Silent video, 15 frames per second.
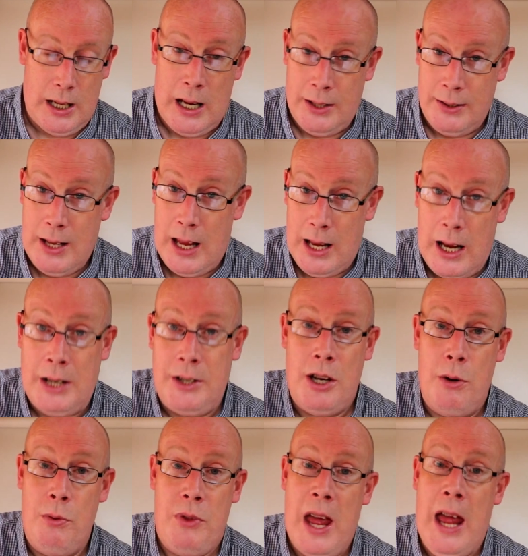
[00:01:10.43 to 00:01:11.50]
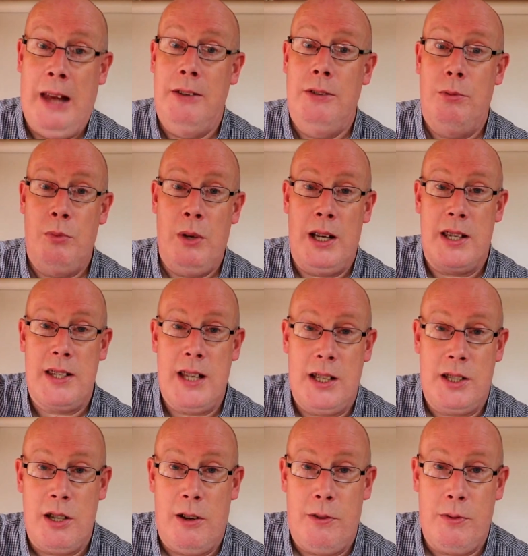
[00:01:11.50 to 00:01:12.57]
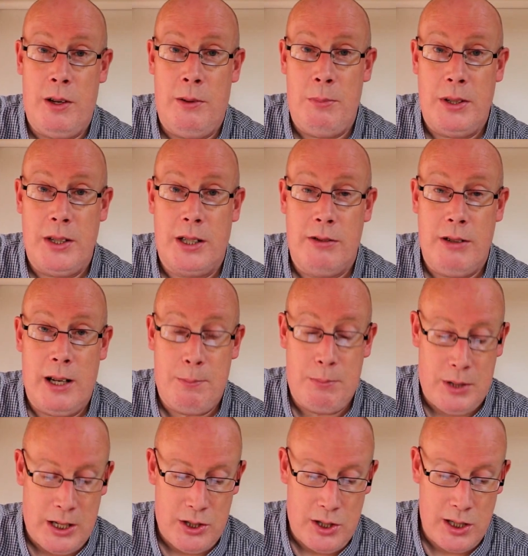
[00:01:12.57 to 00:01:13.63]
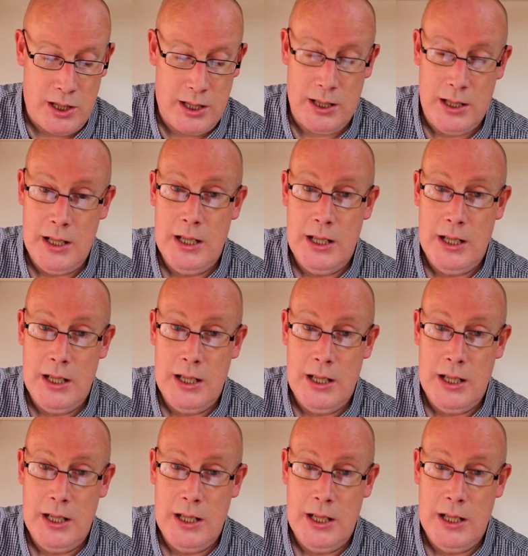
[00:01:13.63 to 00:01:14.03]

I know then when I set off I'm at the correct pressures.